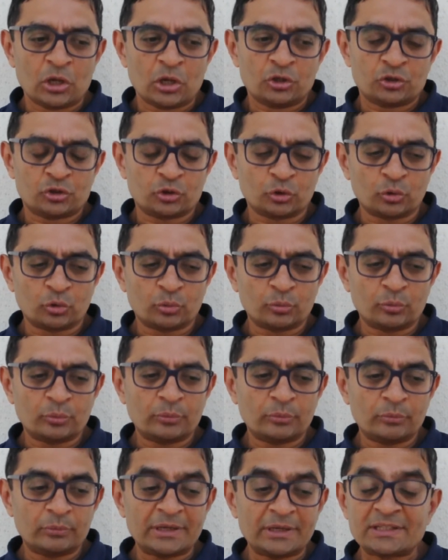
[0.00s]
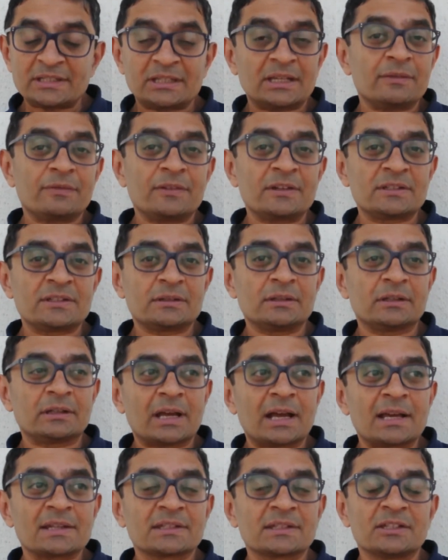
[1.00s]
So let's say if the
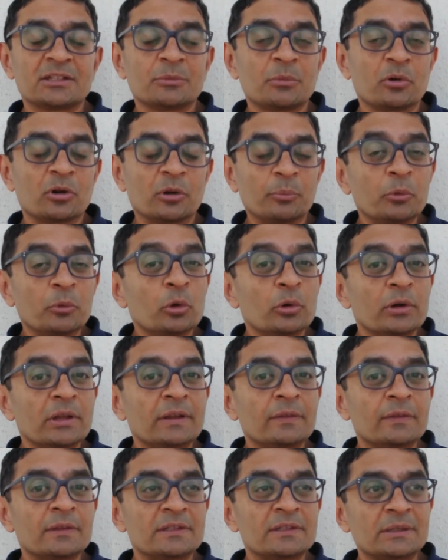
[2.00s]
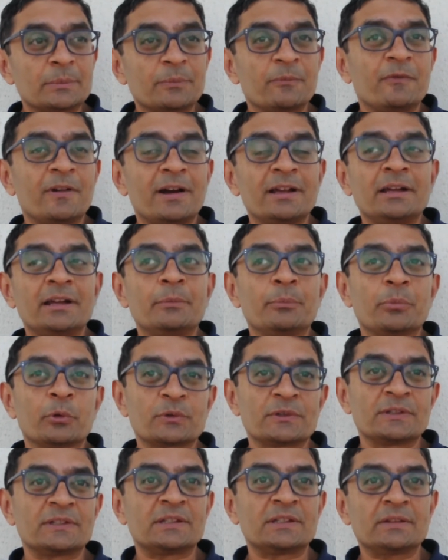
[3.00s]
task is about uploading the zip file and
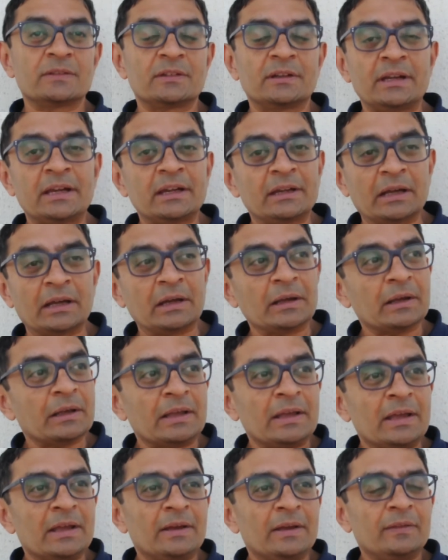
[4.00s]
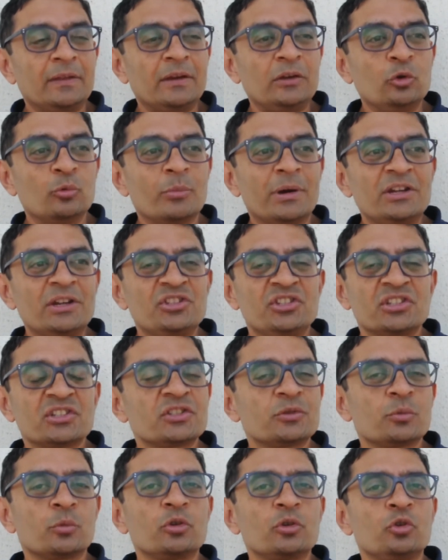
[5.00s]
processing the data, then you might
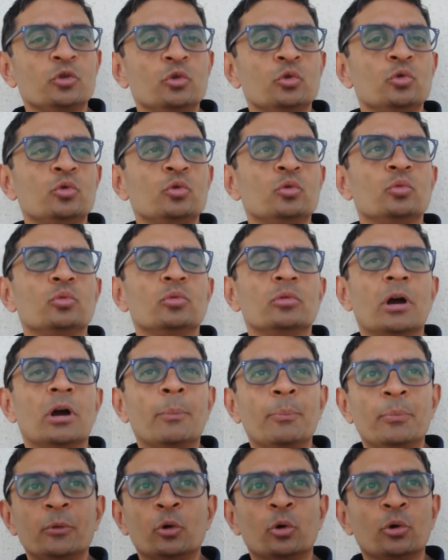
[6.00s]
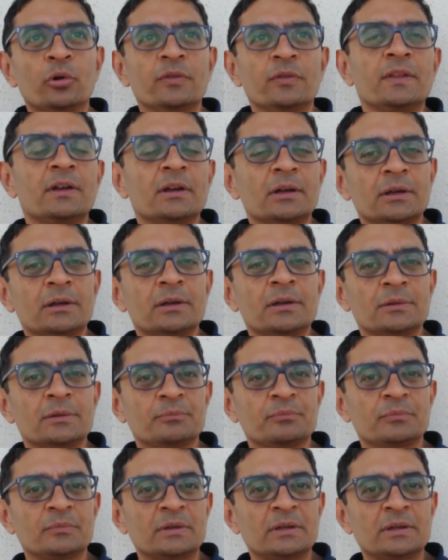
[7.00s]
just want to upload the
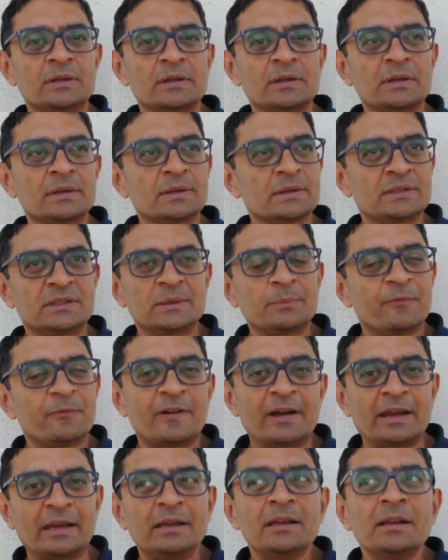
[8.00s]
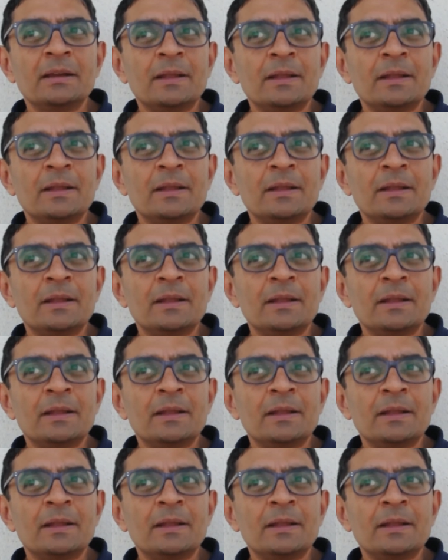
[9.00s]
zip file,